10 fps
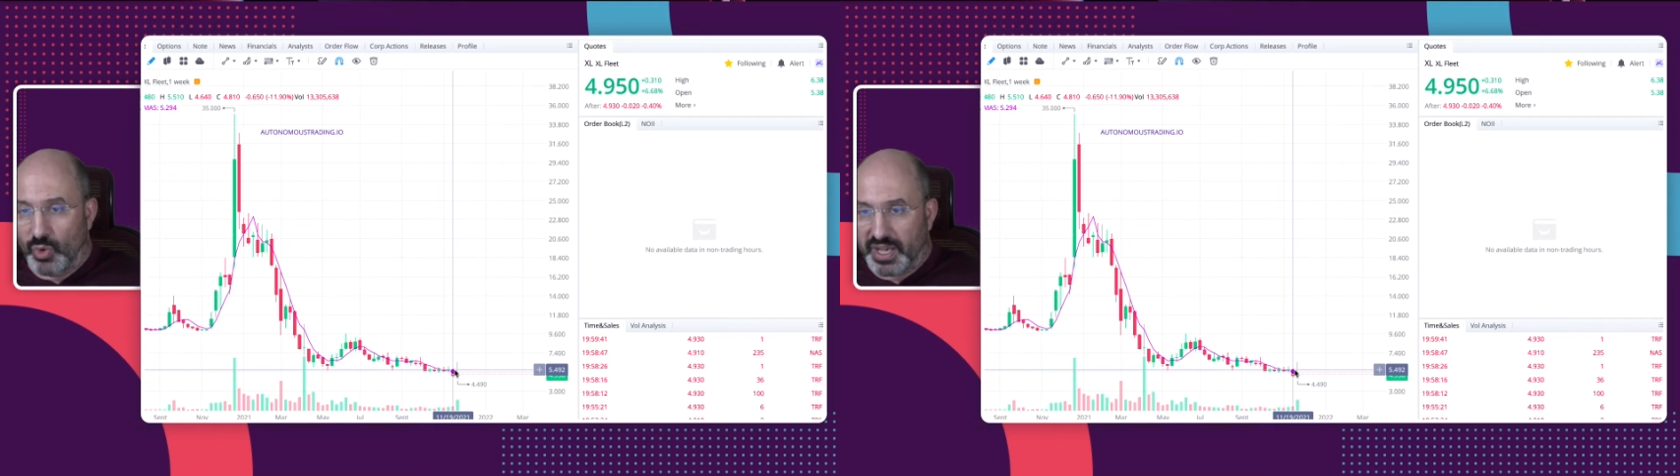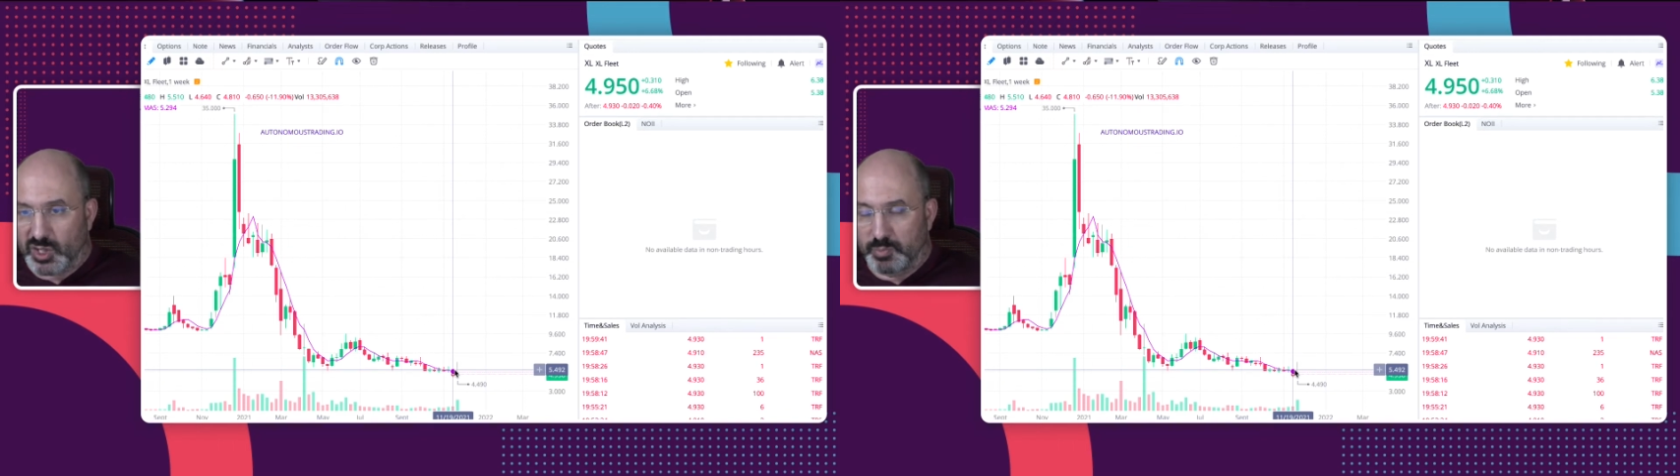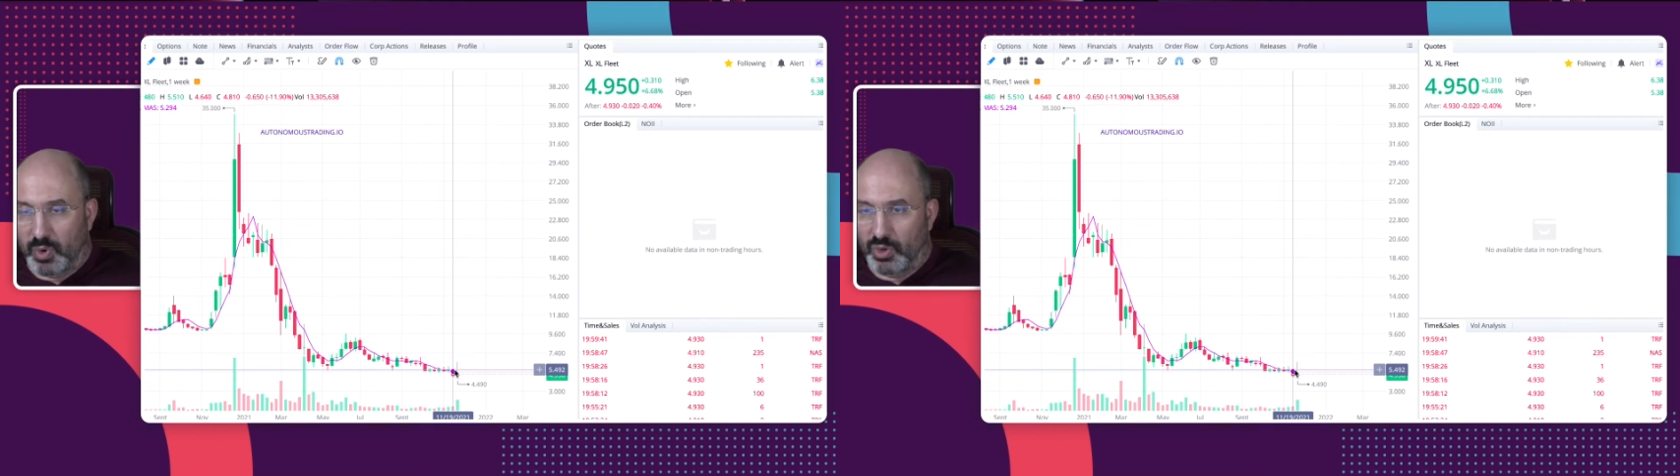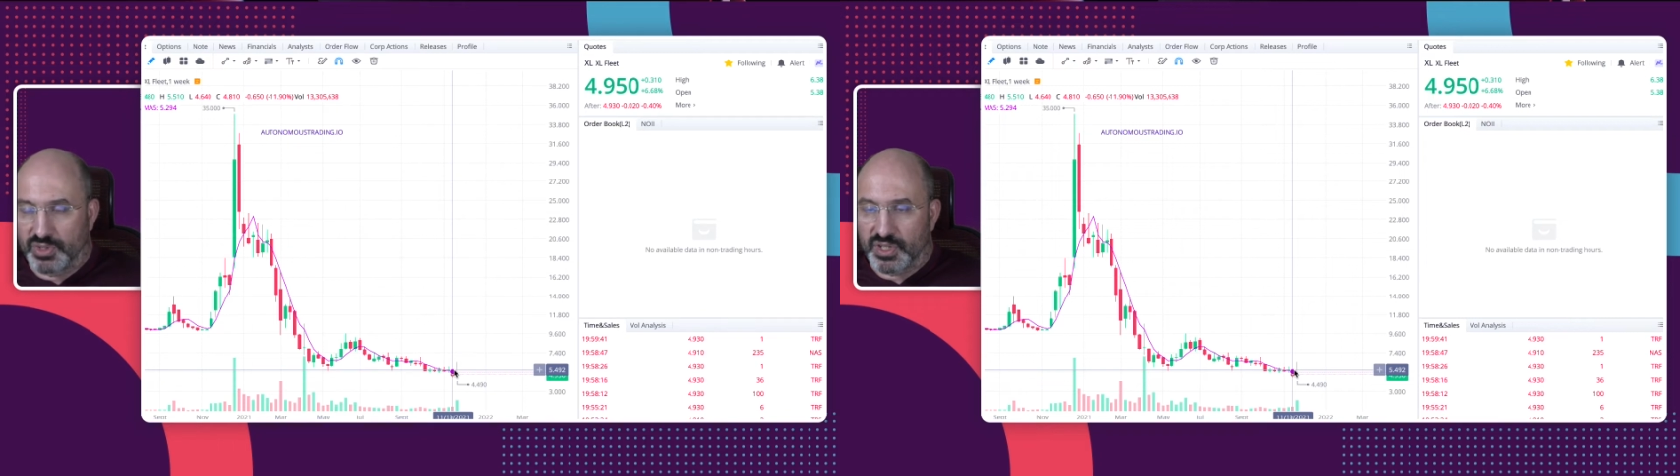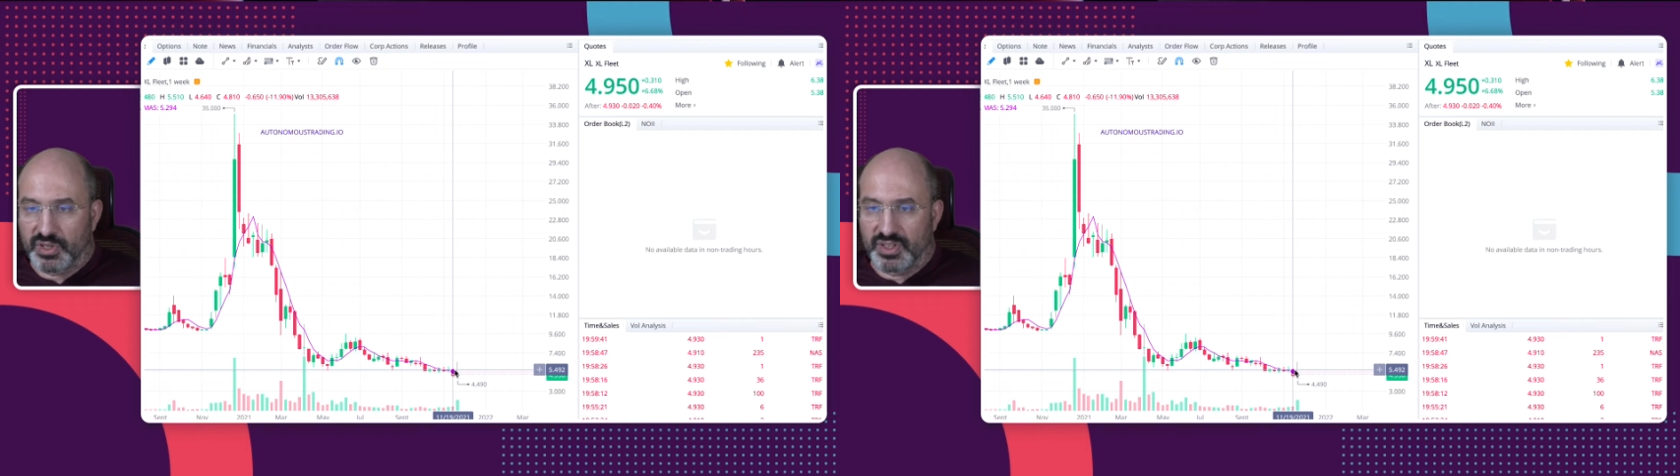
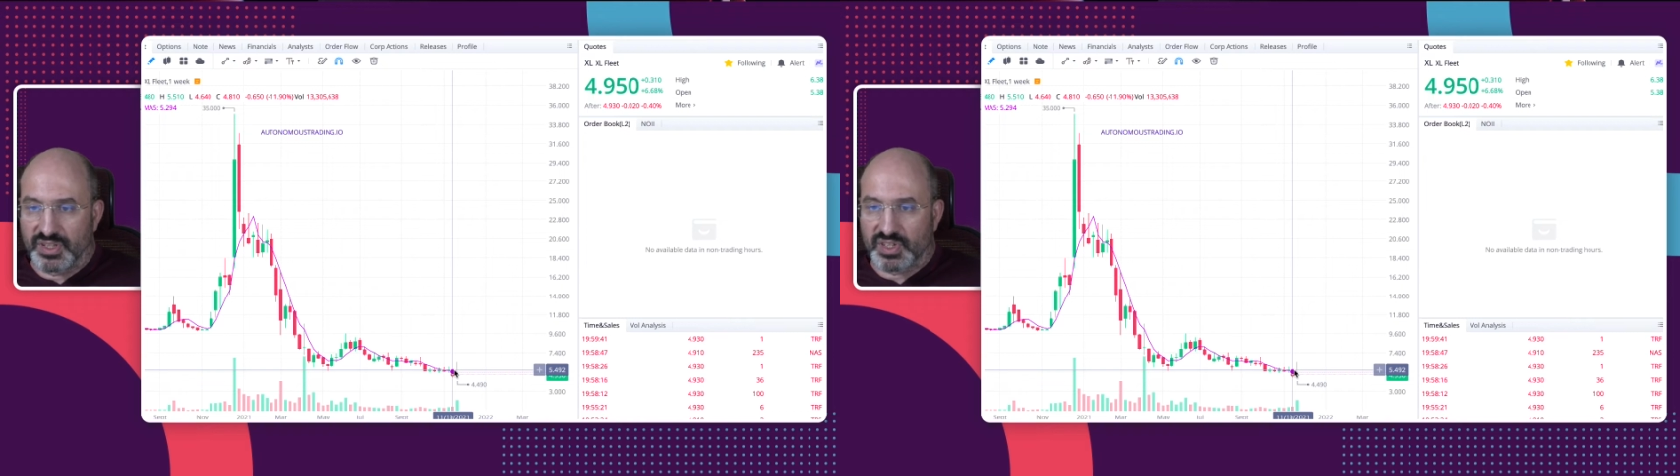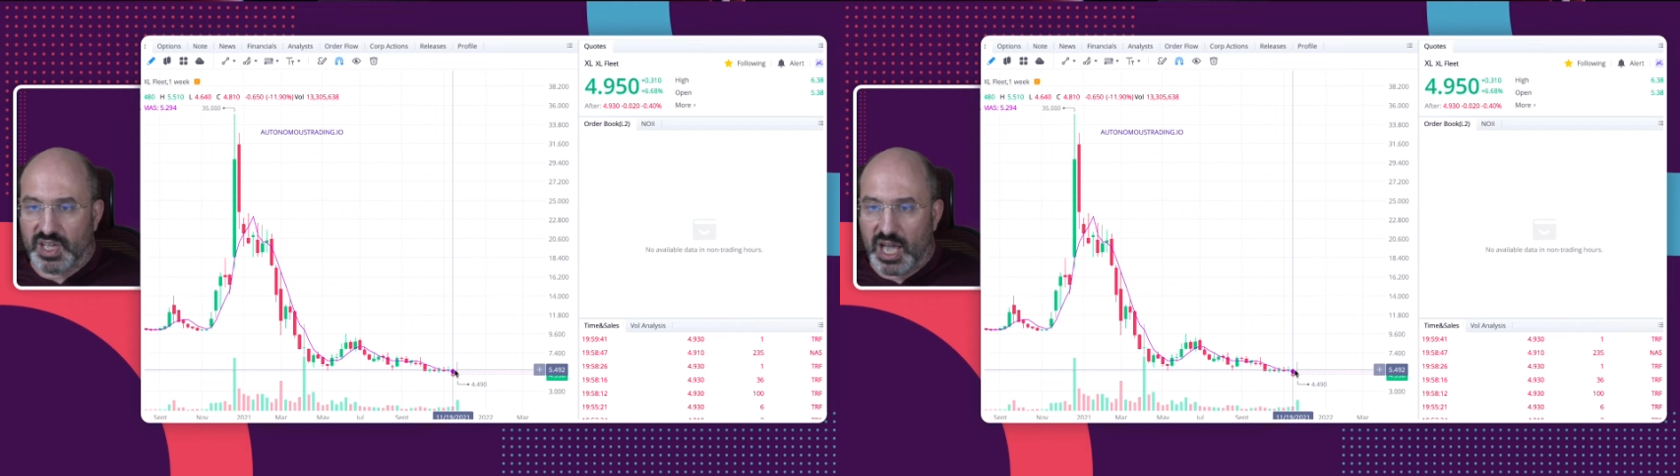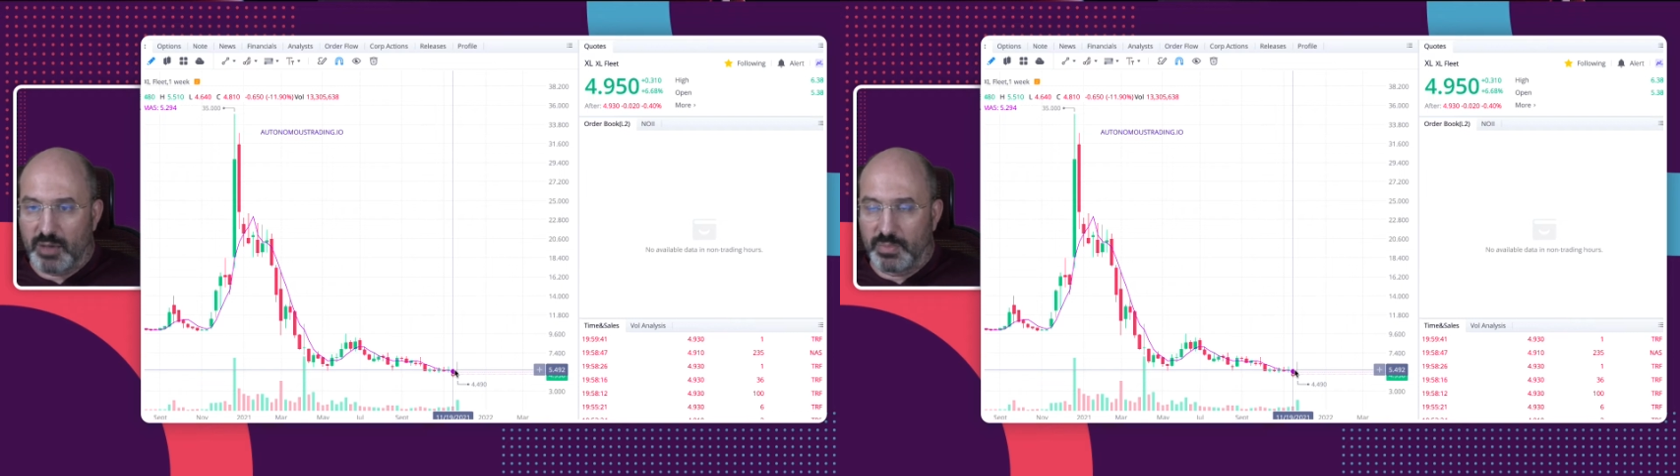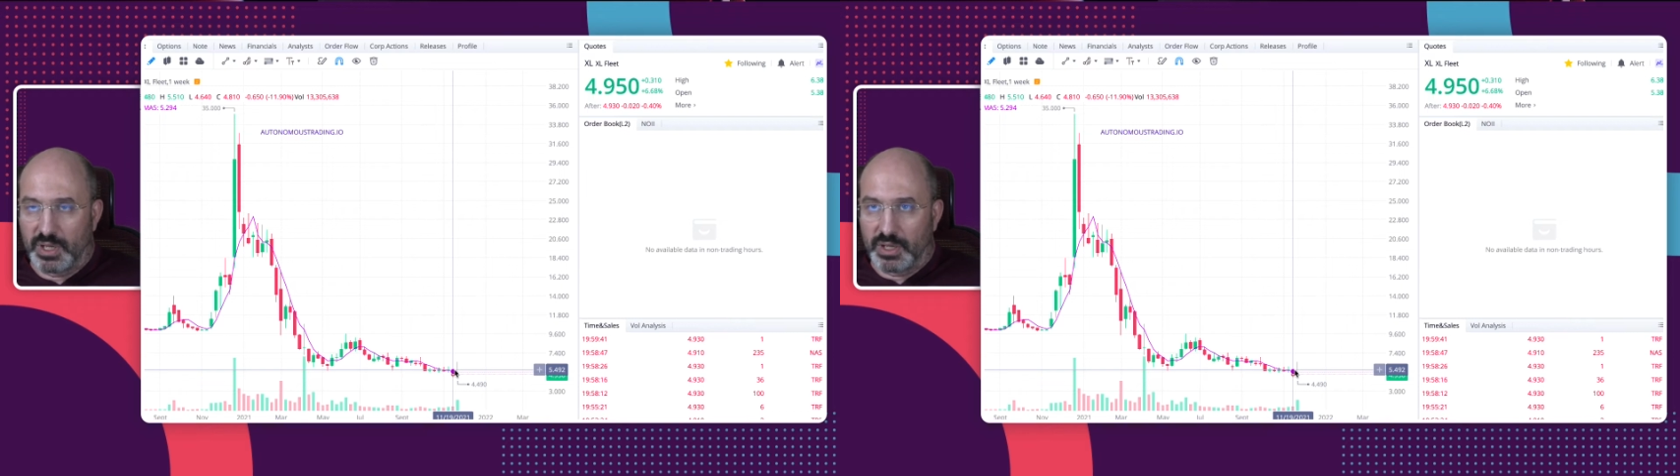expose the scam,